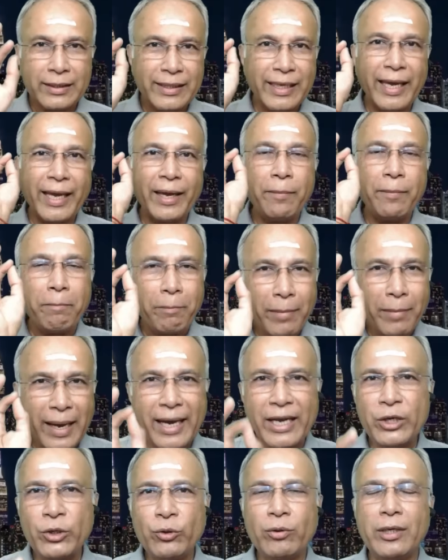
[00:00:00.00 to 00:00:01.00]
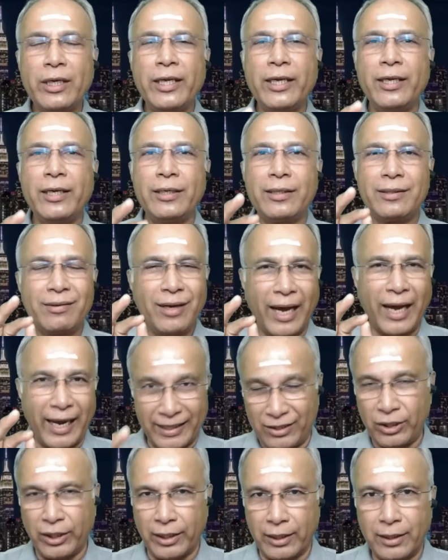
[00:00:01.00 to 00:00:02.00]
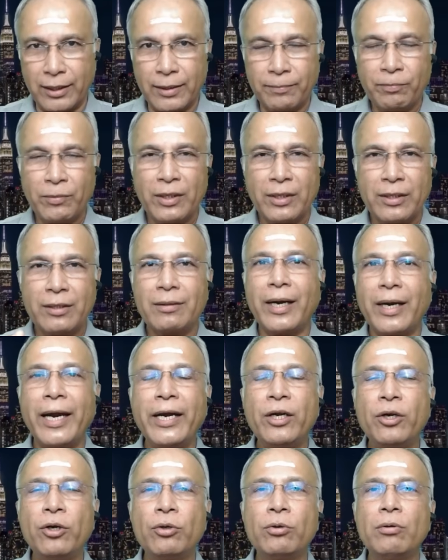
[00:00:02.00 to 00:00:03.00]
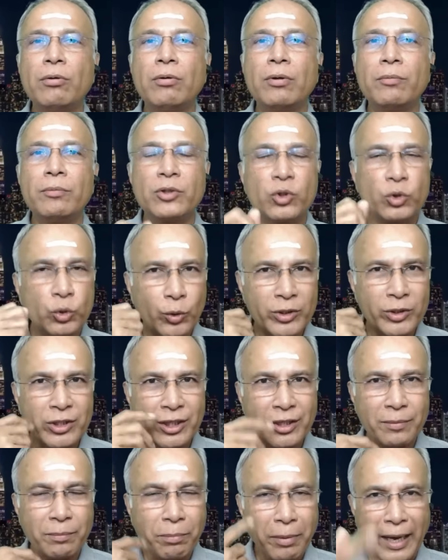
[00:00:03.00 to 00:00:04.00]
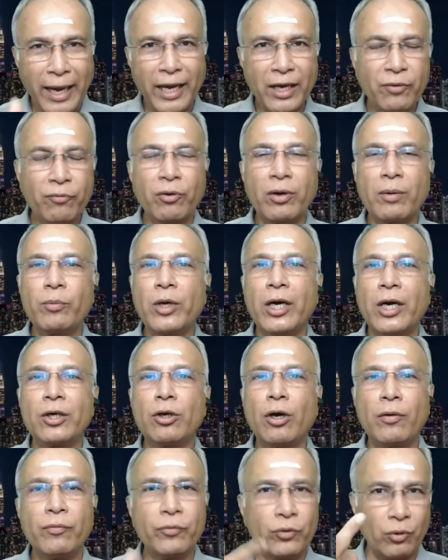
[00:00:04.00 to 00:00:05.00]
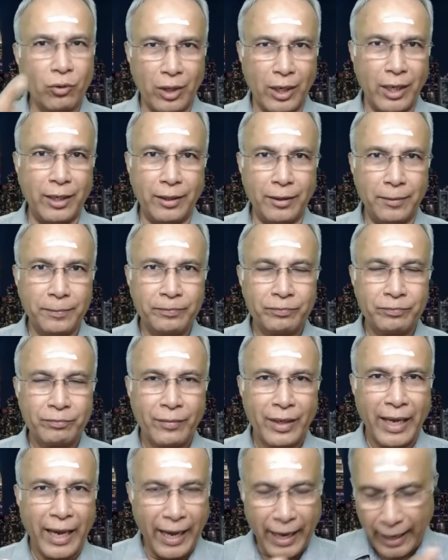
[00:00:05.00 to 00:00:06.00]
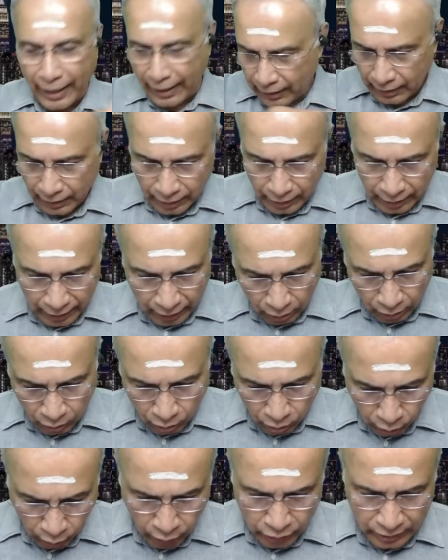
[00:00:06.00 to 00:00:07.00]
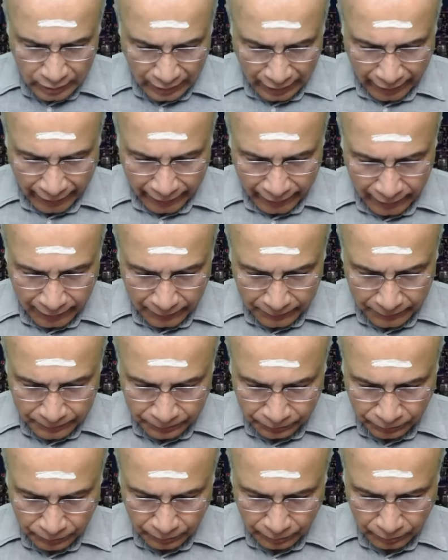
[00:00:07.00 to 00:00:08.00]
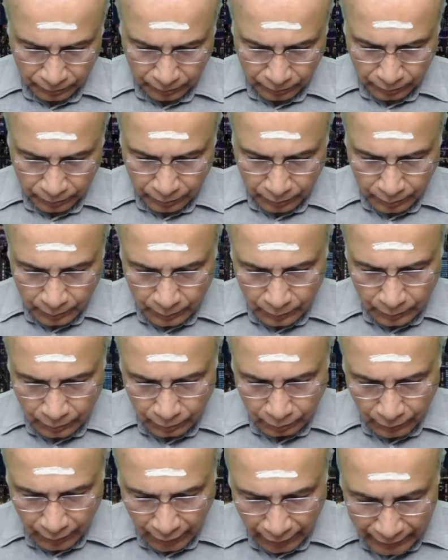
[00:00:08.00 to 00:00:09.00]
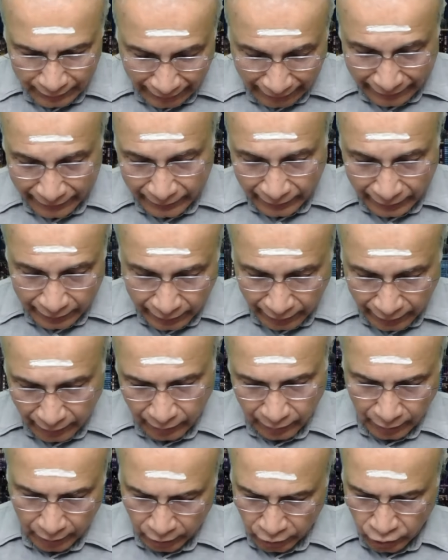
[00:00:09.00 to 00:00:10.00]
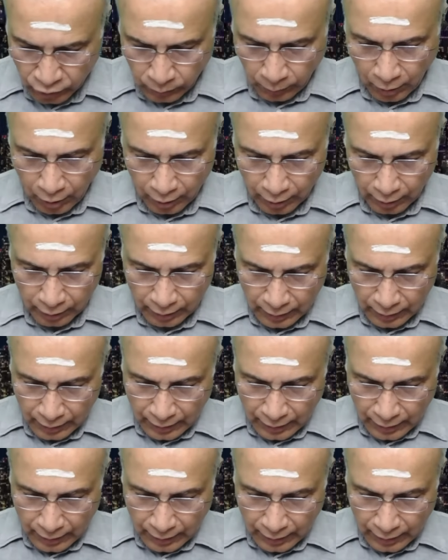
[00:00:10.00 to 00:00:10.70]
they manually, I think, tried to switch it back from cutoff to run. And it looks like that did respond.